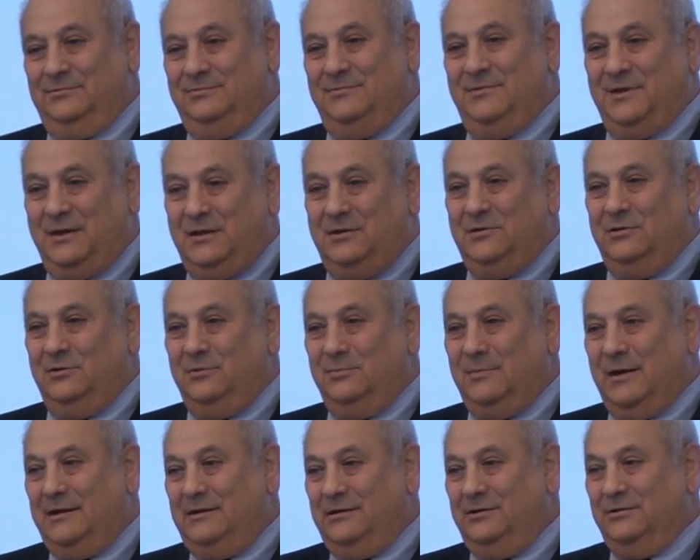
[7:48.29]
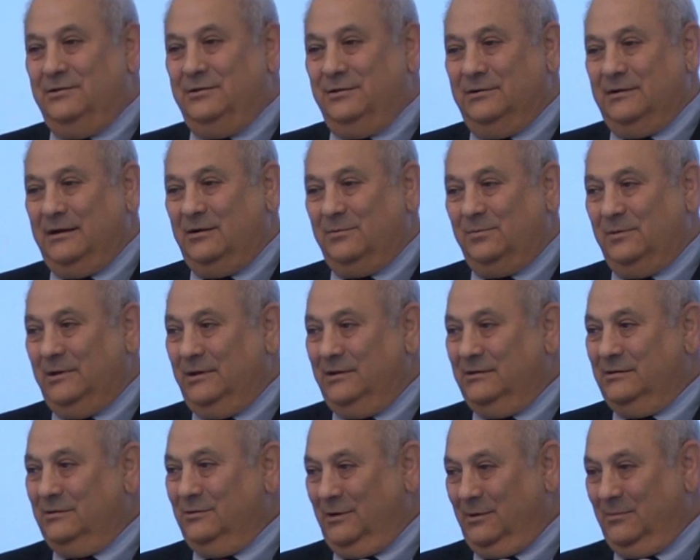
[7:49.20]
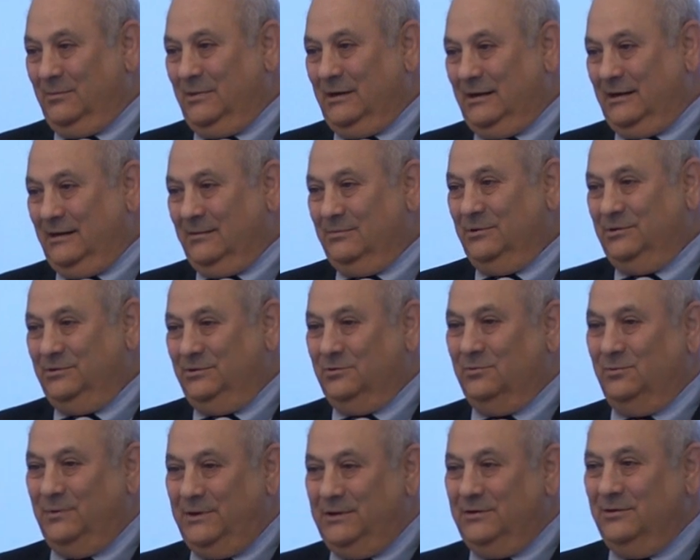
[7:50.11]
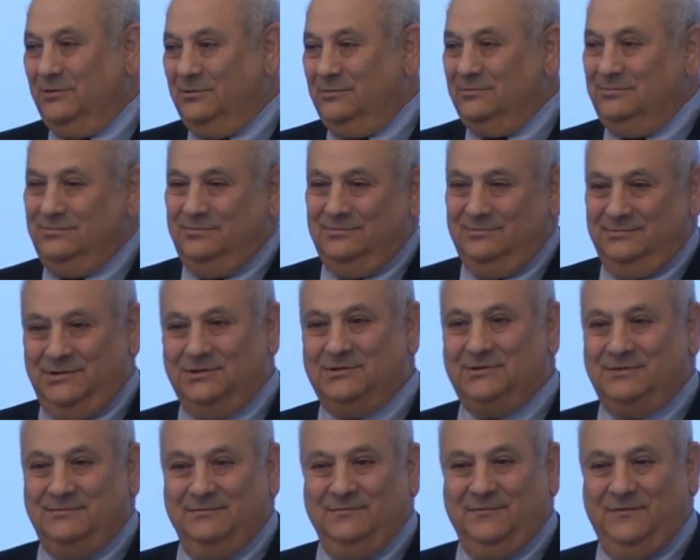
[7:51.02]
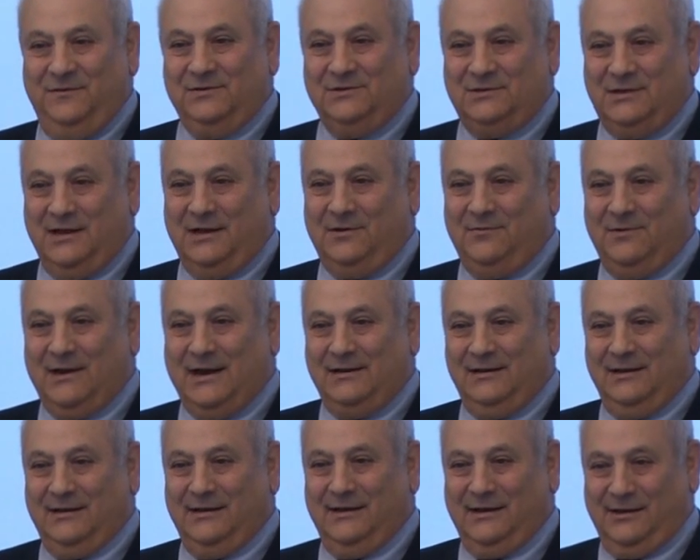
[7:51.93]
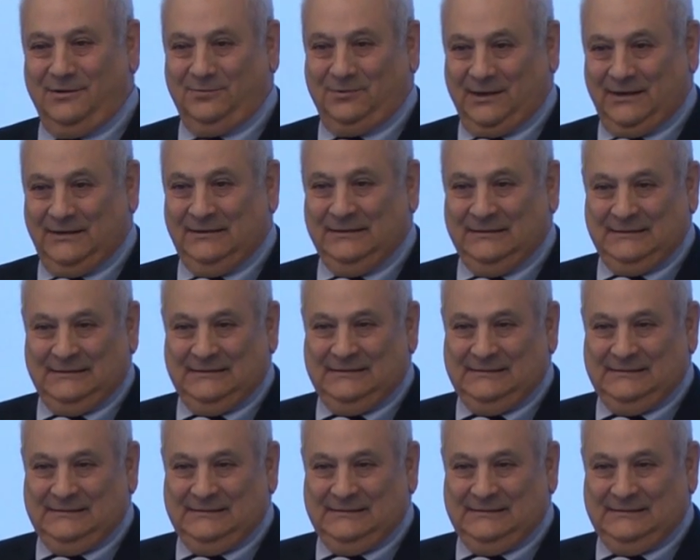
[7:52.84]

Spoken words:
think you might hear an airplane going by, but your window just feels like rattling anyway.